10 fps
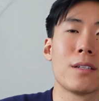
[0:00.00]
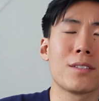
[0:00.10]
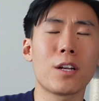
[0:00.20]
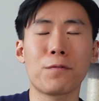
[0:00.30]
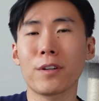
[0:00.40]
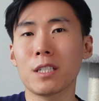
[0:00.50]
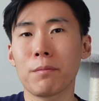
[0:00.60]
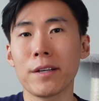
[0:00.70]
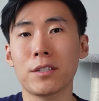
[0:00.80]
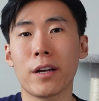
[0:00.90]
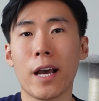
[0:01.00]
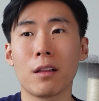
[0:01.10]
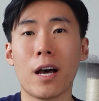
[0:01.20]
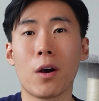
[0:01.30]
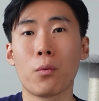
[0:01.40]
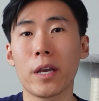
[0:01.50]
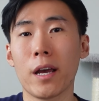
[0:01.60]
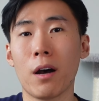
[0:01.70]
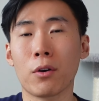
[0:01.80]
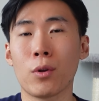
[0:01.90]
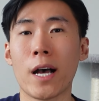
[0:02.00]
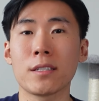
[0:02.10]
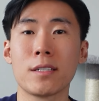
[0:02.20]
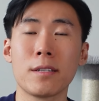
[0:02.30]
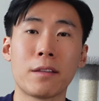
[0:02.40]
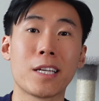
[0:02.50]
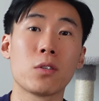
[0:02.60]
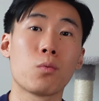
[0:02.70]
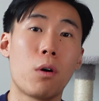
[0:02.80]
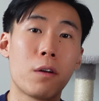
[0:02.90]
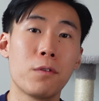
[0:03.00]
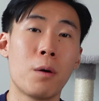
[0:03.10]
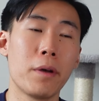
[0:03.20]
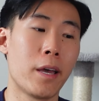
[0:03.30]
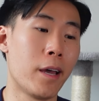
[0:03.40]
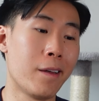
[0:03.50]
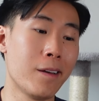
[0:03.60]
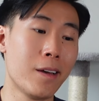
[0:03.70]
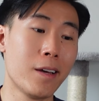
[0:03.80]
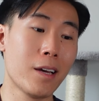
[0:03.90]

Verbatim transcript: So the first semester had a lot of weed out classes and this was one of them and